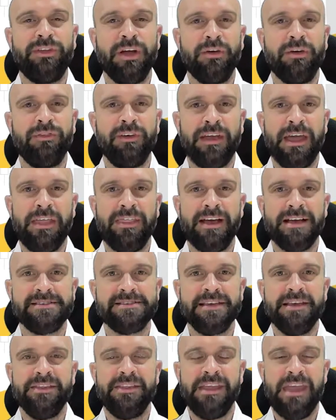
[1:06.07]
don't forget
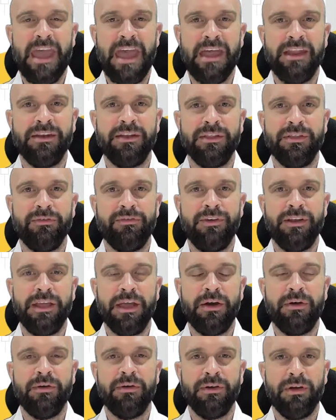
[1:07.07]
that's at the end of the
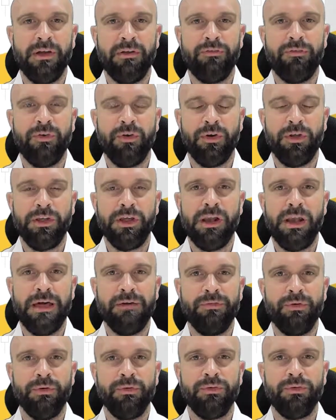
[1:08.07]
video for your
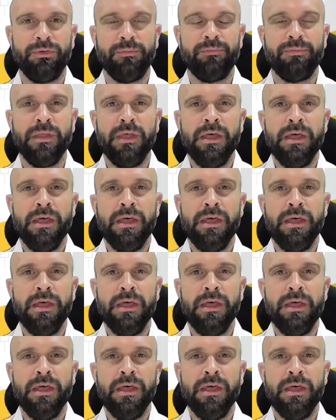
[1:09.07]
levels.